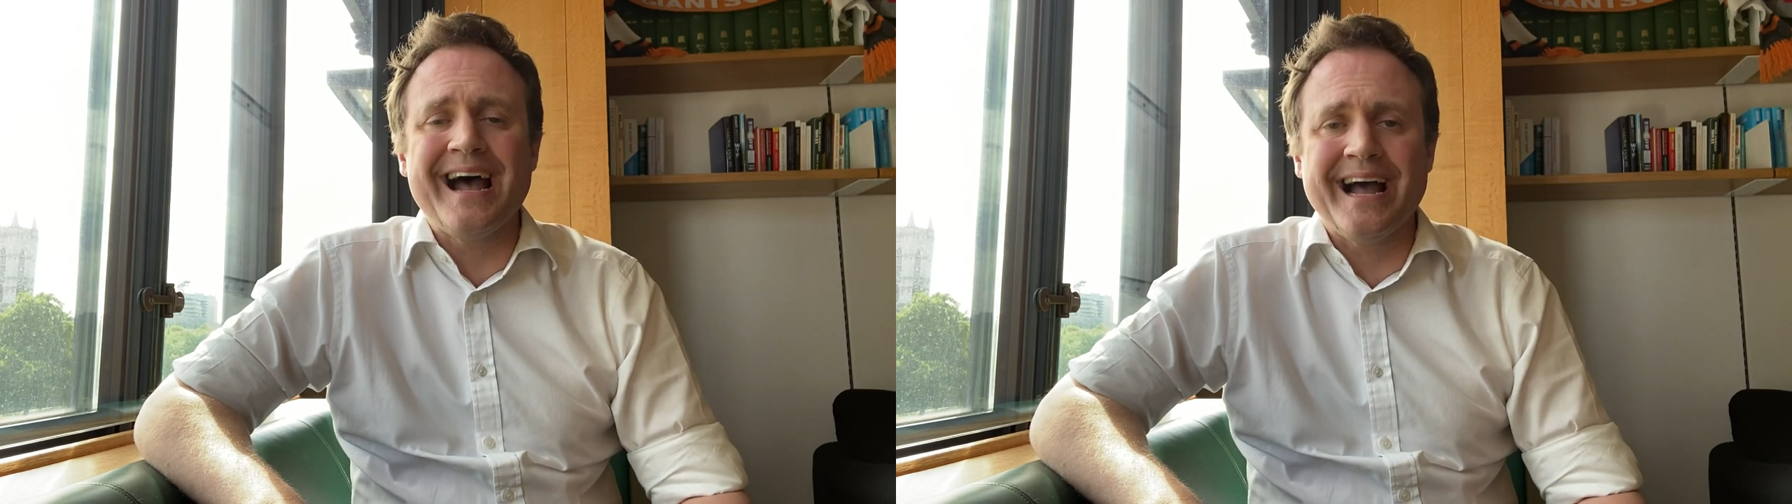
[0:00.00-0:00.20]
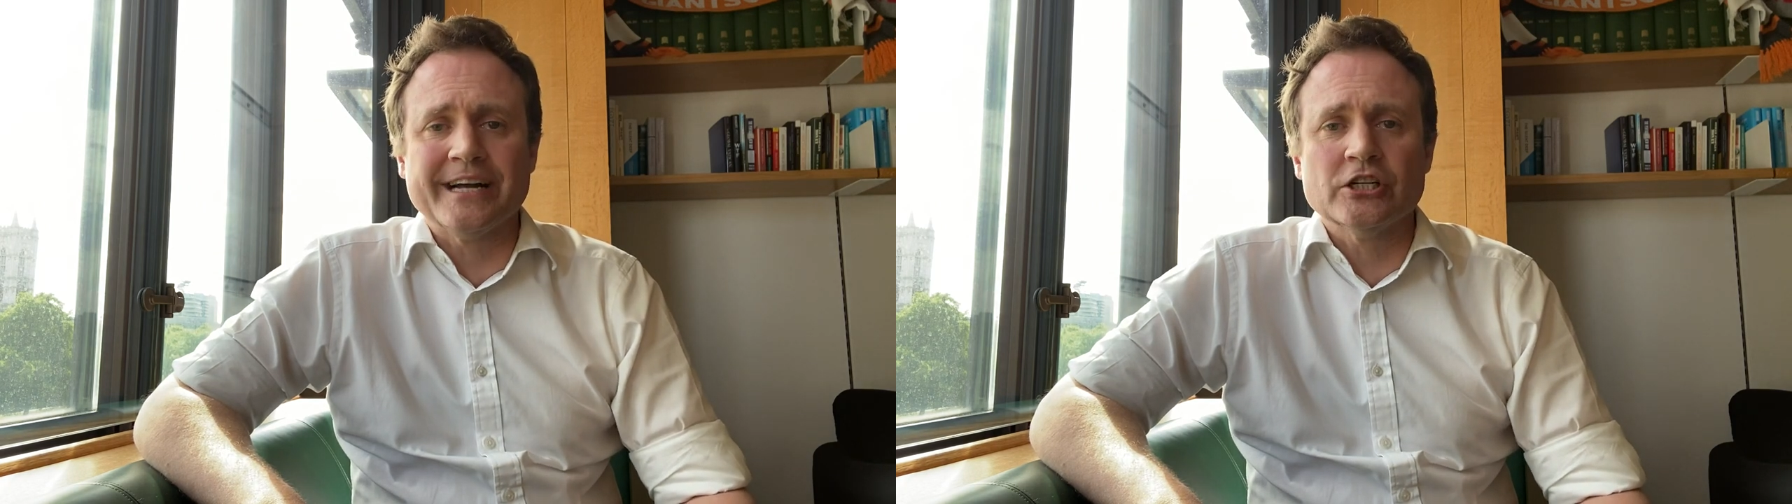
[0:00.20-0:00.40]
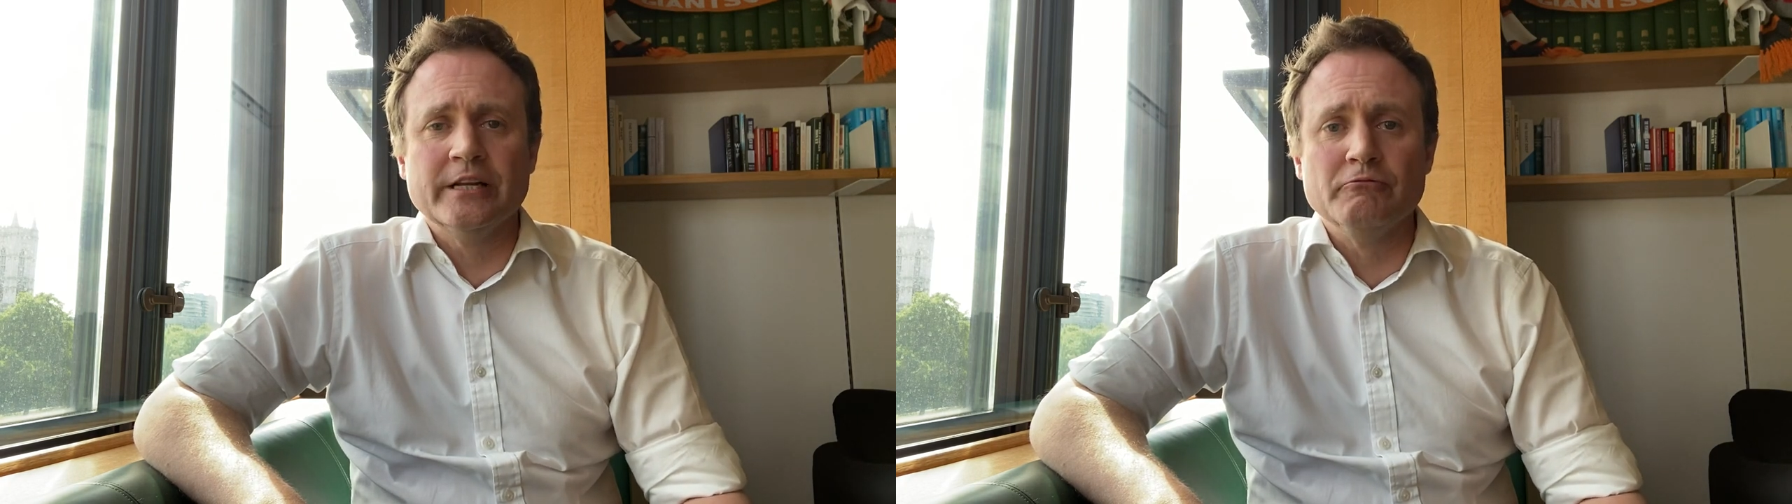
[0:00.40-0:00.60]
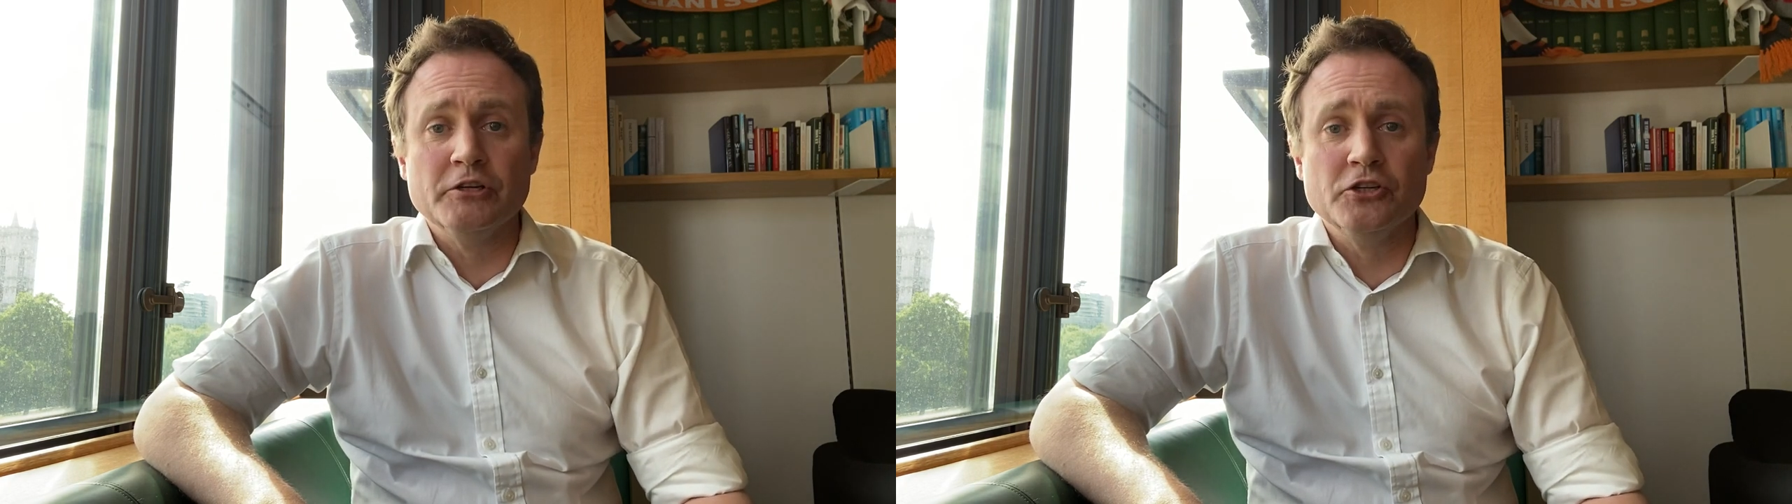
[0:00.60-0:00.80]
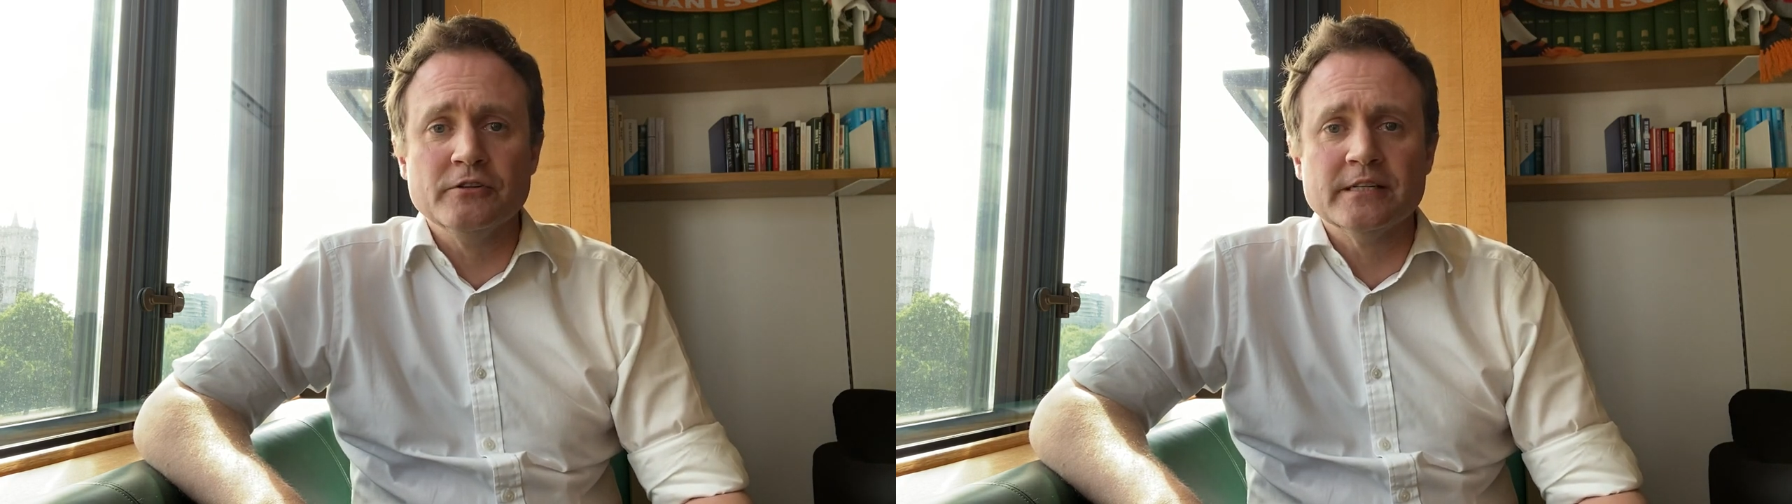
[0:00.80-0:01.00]
actually
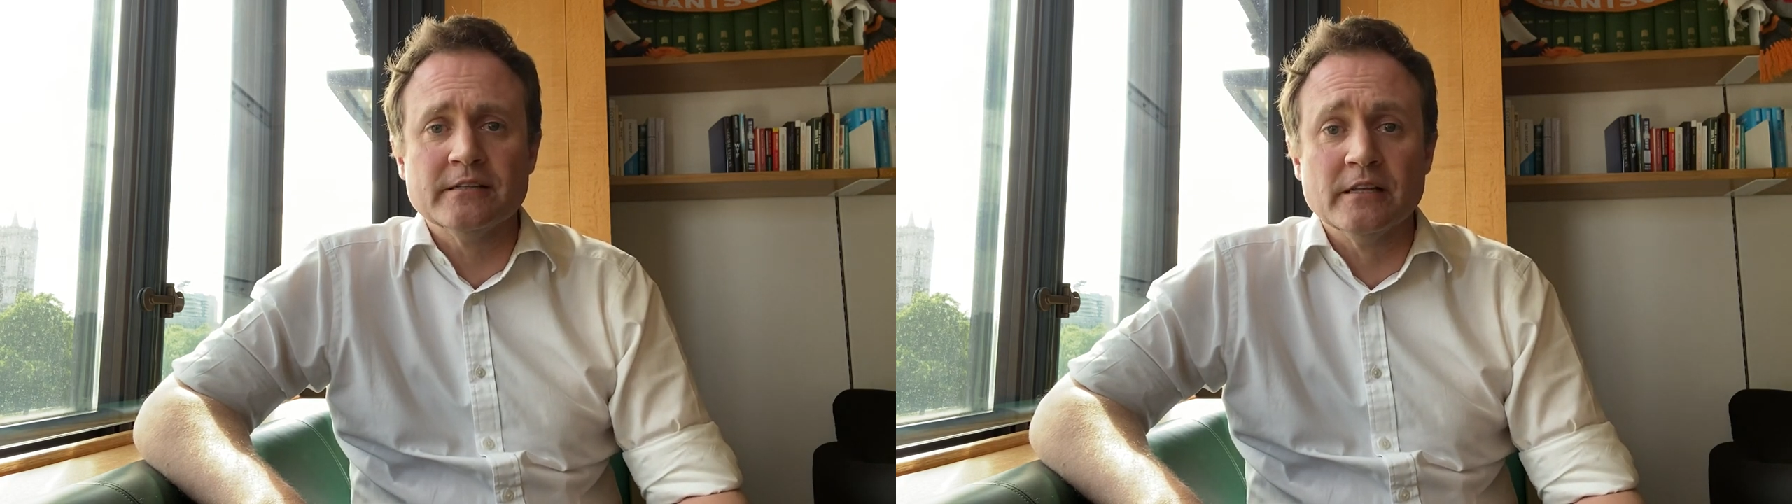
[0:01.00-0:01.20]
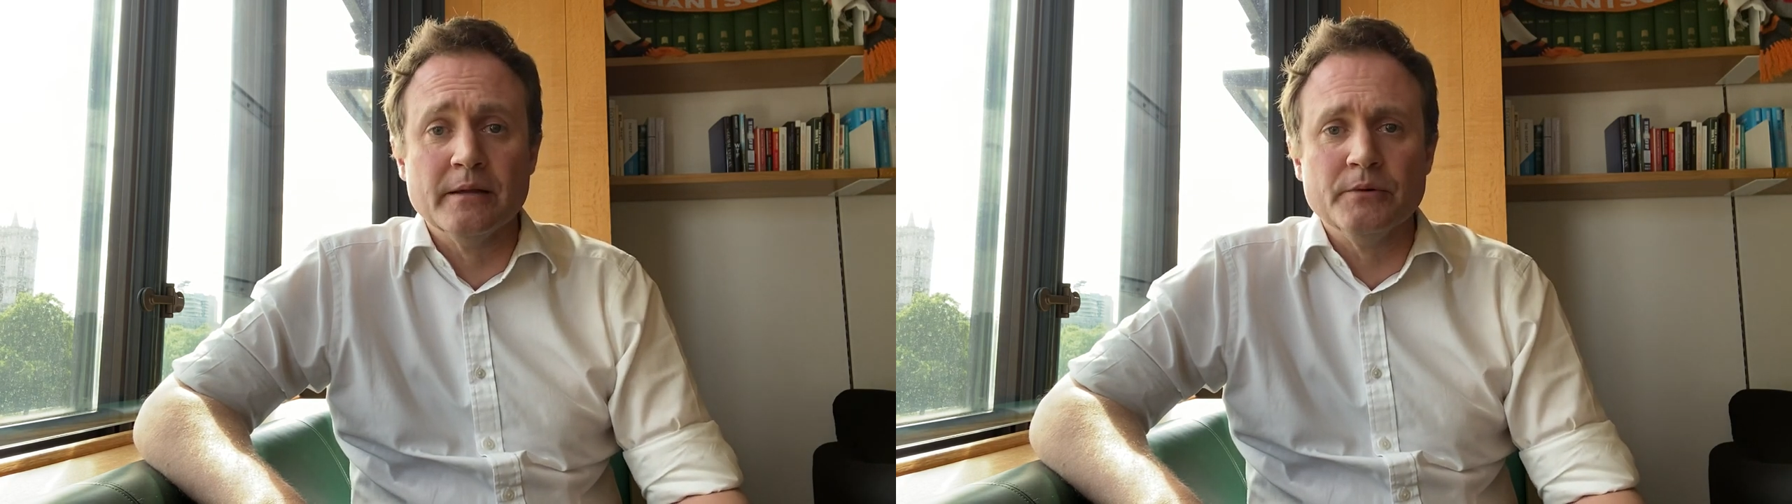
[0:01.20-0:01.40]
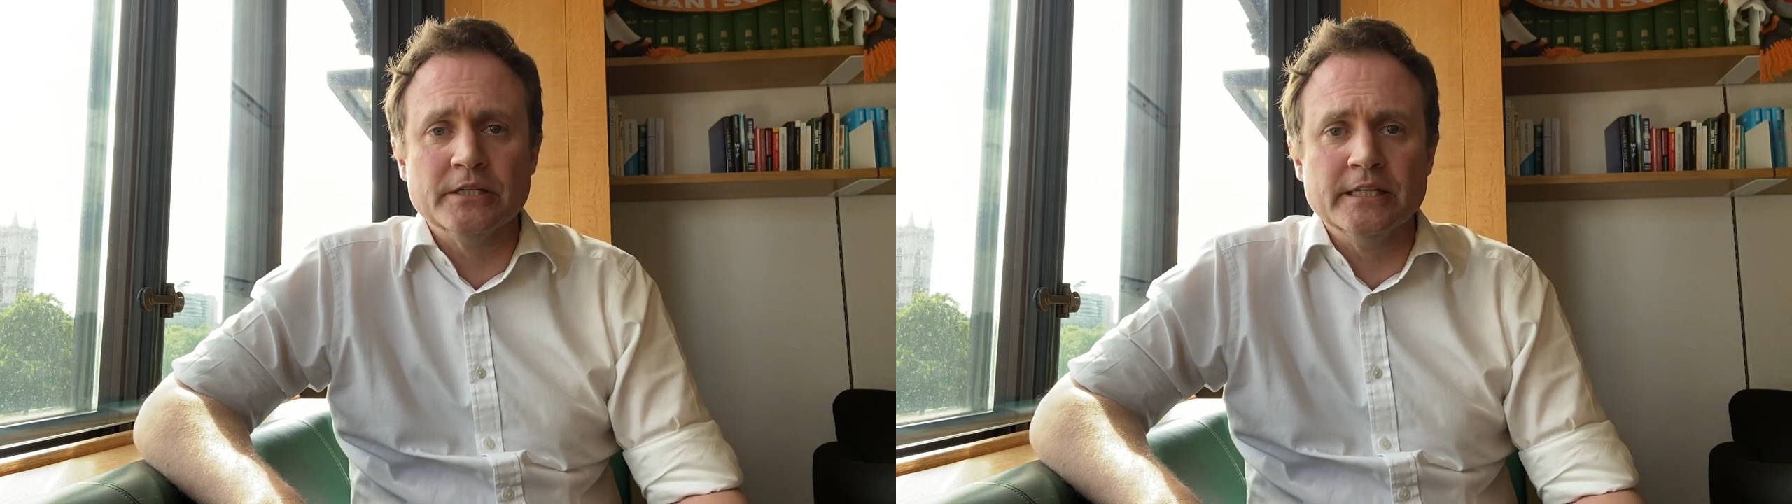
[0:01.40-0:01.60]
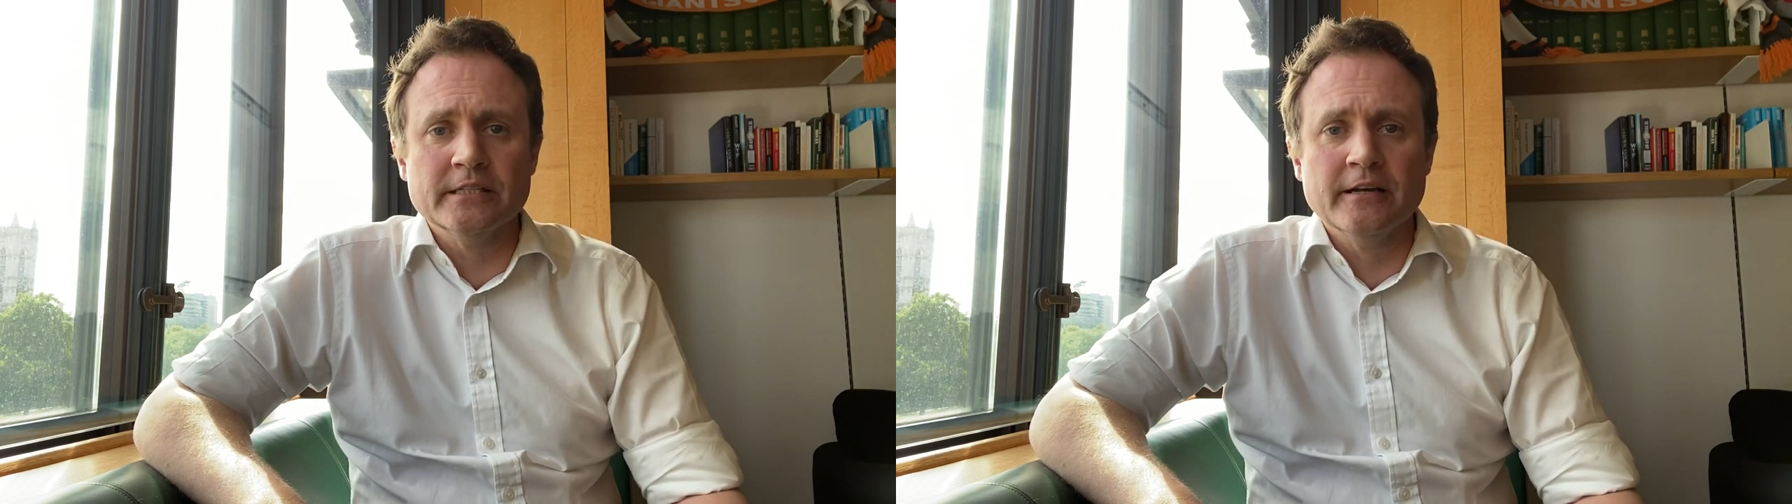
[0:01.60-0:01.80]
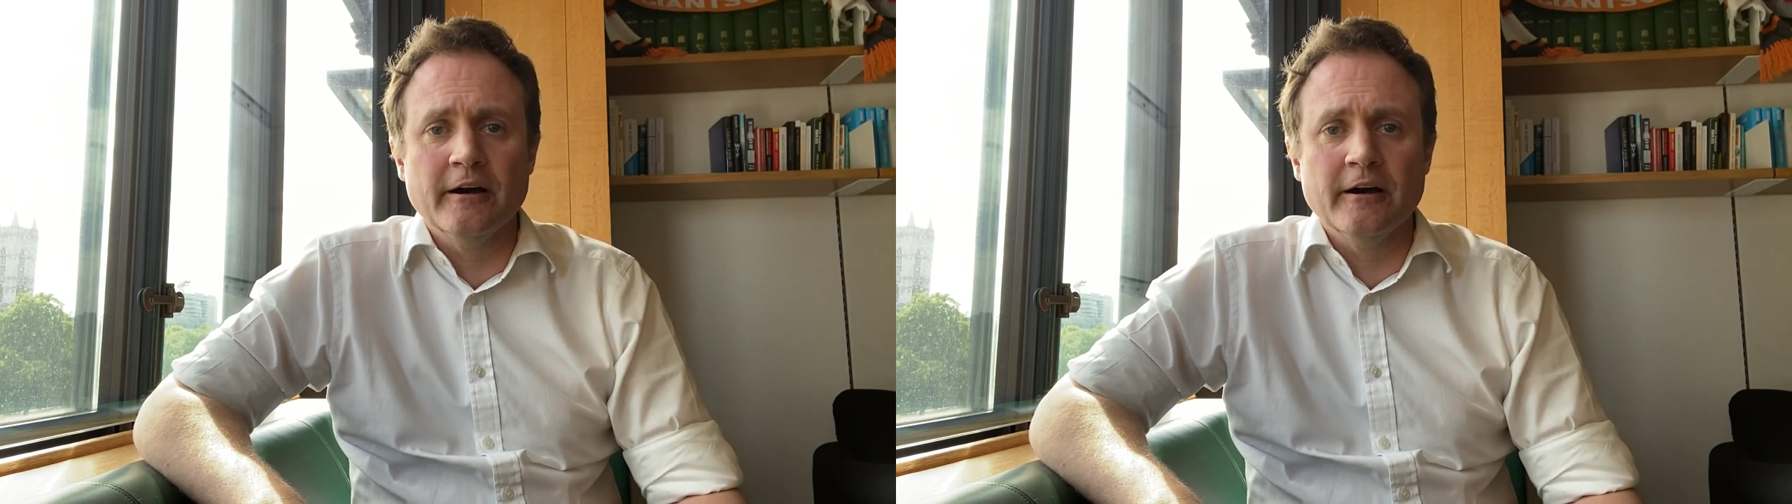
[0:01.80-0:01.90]
reduces the liberties